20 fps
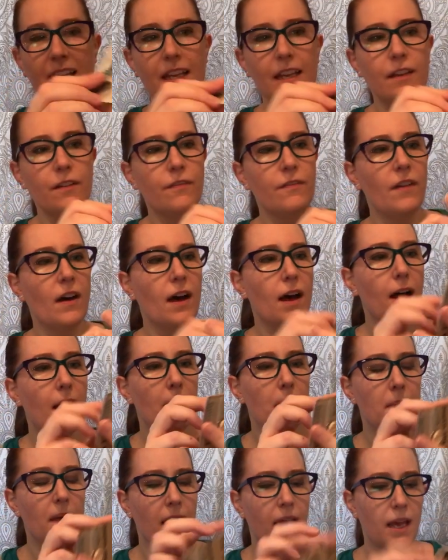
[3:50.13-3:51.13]
key
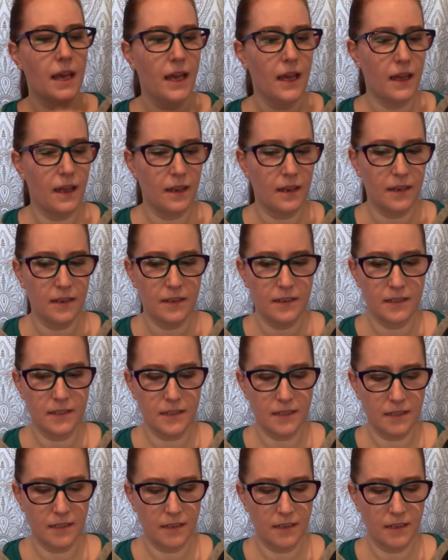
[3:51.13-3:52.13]
fob and
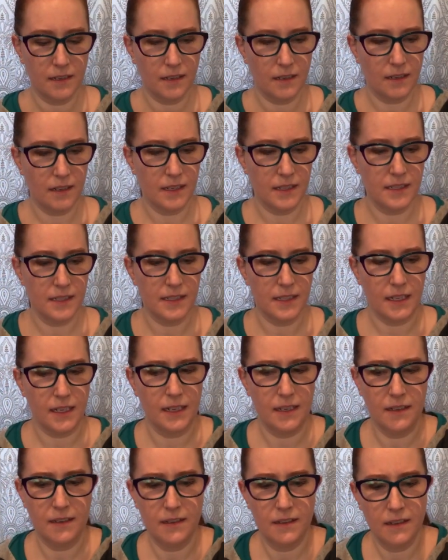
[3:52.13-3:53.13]
let's
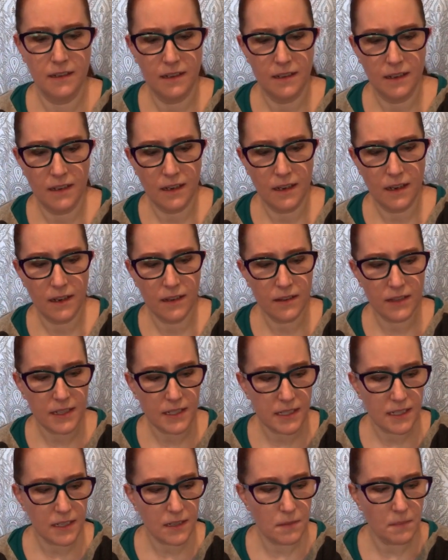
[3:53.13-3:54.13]
see. Are these
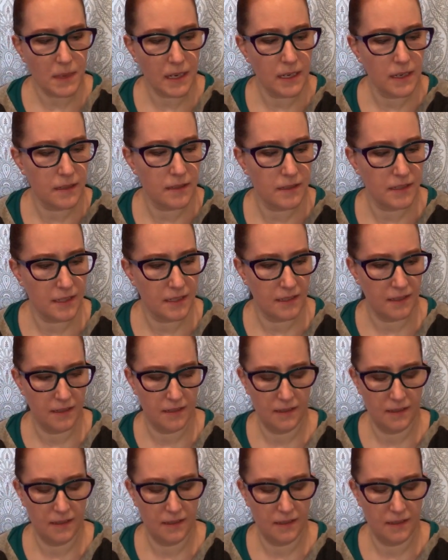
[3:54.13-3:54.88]
needle minders?